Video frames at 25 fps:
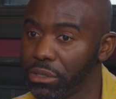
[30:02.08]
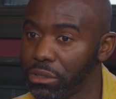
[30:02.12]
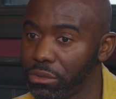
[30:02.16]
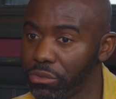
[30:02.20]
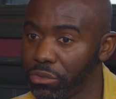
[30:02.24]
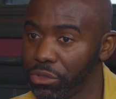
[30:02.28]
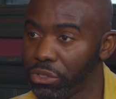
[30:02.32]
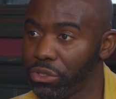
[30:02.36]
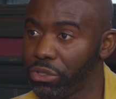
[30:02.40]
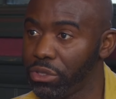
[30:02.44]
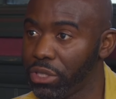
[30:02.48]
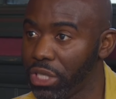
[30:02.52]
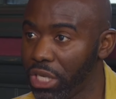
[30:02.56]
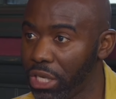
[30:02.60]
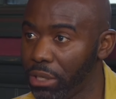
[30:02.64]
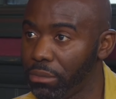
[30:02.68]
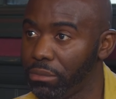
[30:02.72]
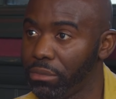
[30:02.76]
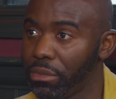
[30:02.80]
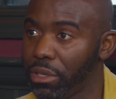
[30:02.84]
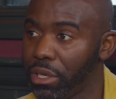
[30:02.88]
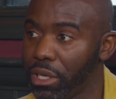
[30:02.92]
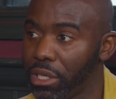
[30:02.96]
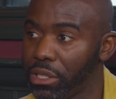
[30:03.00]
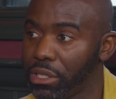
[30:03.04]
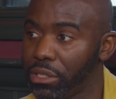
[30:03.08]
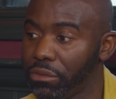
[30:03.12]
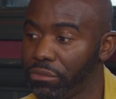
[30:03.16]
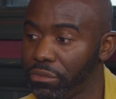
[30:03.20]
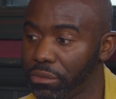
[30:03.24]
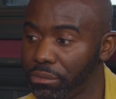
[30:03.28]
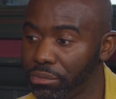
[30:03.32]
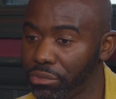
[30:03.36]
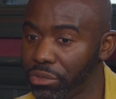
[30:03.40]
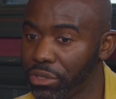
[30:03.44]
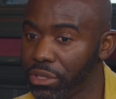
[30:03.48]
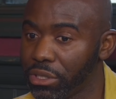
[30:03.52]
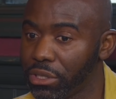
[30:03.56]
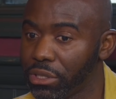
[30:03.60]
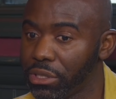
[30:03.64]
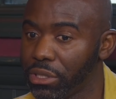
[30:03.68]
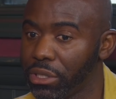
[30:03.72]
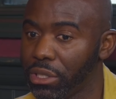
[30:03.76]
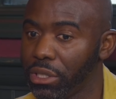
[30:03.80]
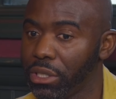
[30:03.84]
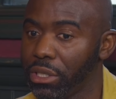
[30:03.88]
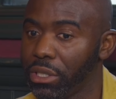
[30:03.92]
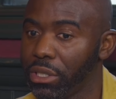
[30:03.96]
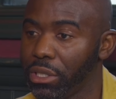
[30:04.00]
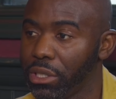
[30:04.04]
"What's your name?" I said, "Fabrice."
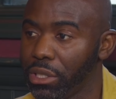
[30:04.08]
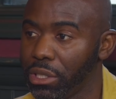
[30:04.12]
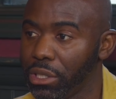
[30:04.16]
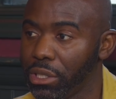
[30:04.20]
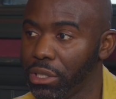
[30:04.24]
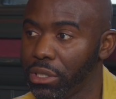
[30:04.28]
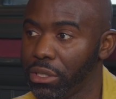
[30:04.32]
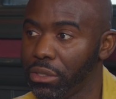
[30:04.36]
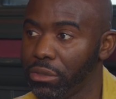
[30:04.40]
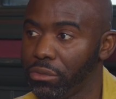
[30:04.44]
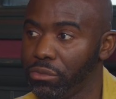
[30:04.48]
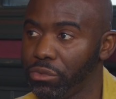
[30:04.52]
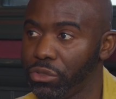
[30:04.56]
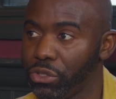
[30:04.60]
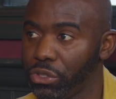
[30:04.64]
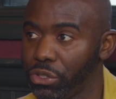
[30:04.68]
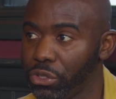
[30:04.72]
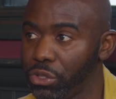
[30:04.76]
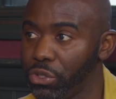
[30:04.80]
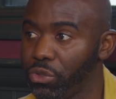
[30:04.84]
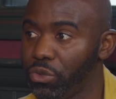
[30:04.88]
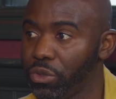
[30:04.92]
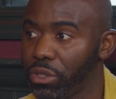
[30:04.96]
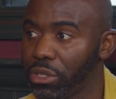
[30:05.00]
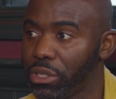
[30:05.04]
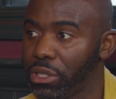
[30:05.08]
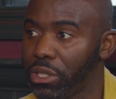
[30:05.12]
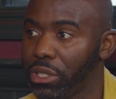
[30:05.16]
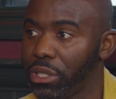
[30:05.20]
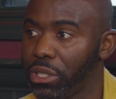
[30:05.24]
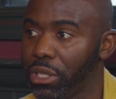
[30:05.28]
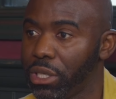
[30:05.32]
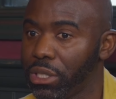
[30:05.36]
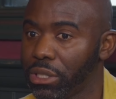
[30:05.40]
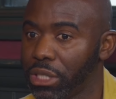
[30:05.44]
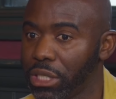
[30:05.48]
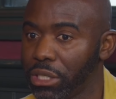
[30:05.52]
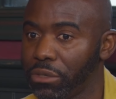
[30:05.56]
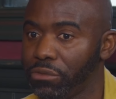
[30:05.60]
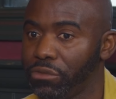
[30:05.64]
"What'd you do?" I said, "I kick